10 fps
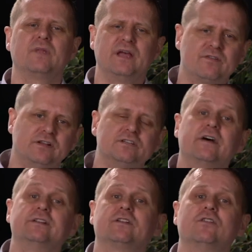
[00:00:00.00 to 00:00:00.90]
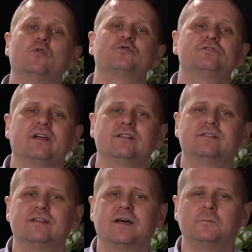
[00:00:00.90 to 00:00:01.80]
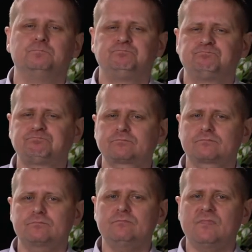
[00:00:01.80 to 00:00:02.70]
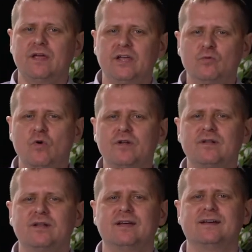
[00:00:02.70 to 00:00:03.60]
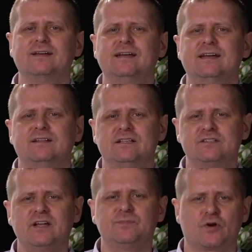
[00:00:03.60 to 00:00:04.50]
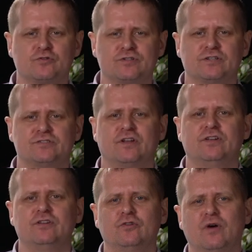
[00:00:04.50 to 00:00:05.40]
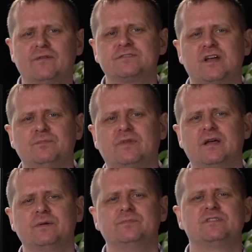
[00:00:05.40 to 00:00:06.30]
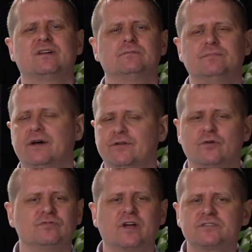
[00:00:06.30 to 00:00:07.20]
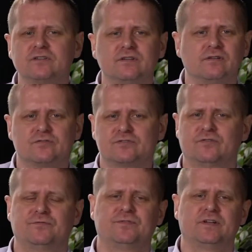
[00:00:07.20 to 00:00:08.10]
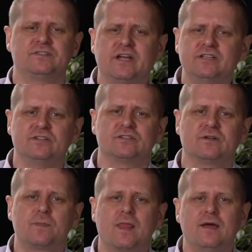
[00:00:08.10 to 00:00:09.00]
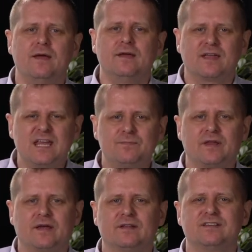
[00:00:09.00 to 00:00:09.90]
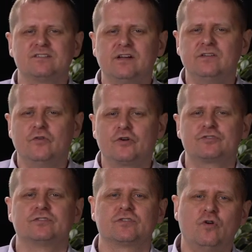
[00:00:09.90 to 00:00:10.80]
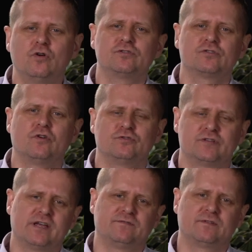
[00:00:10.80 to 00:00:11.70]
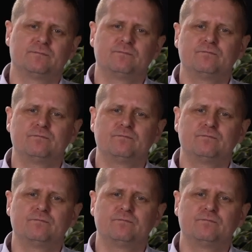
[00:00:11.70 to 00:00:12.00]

Every designer knows that in one design process you have sometimes, dozens of changes. Keep the design versions also saved.